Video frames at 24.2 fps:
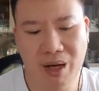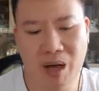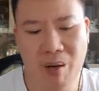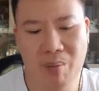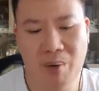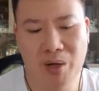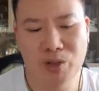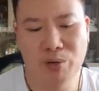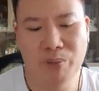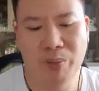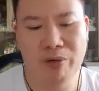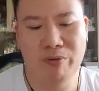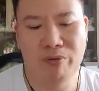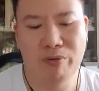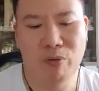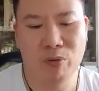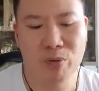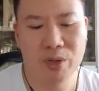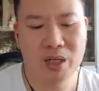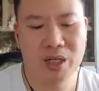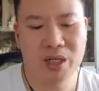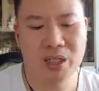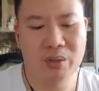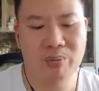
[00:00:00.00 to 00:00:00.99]
How much of my
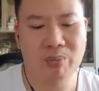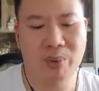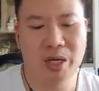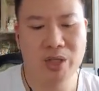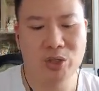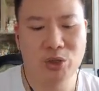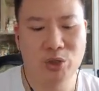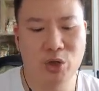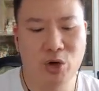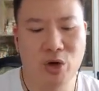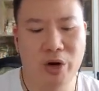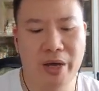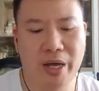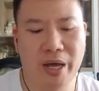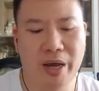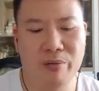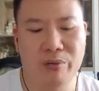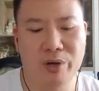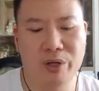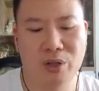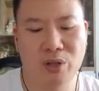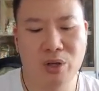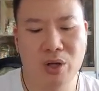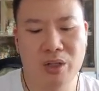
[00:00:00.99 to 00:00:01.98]
focus, my joy, and
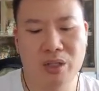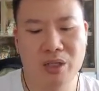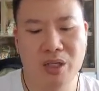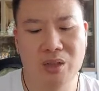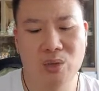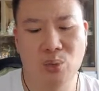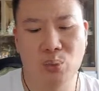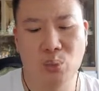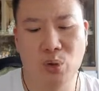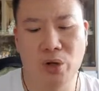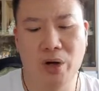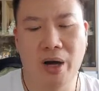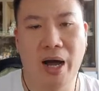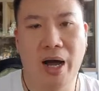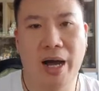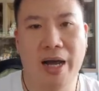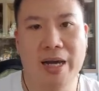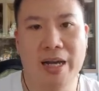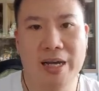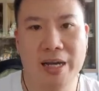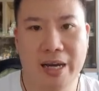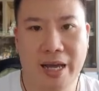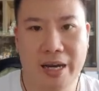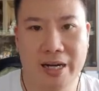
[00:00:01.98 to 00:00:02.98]
resources will
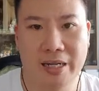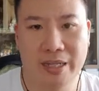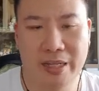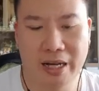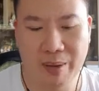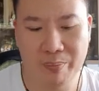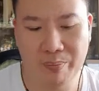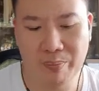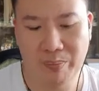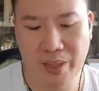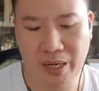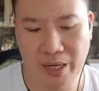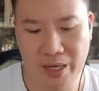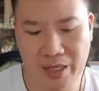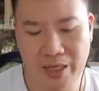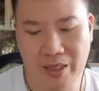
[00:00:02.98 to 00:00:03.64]
I let them take?